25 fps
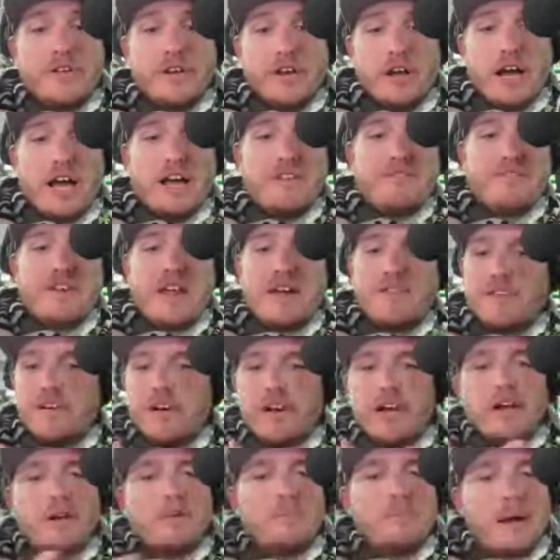I've never
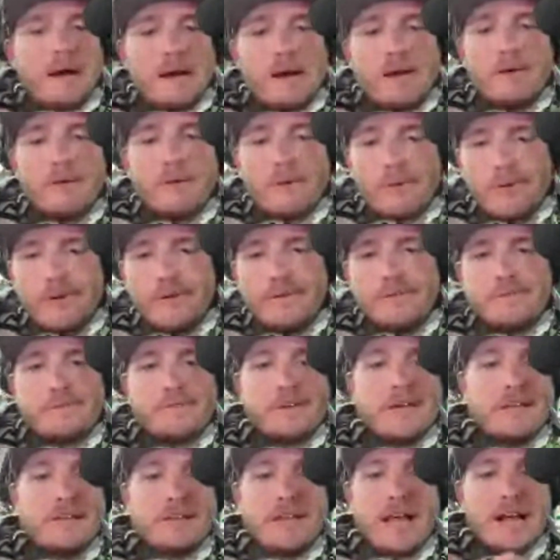done apparel and
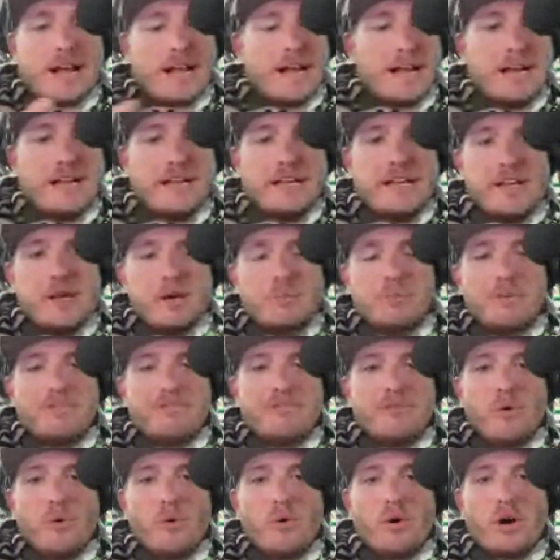that kind of deal
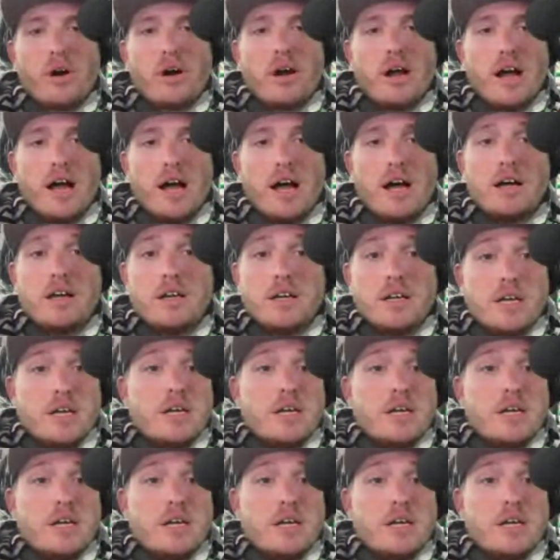before.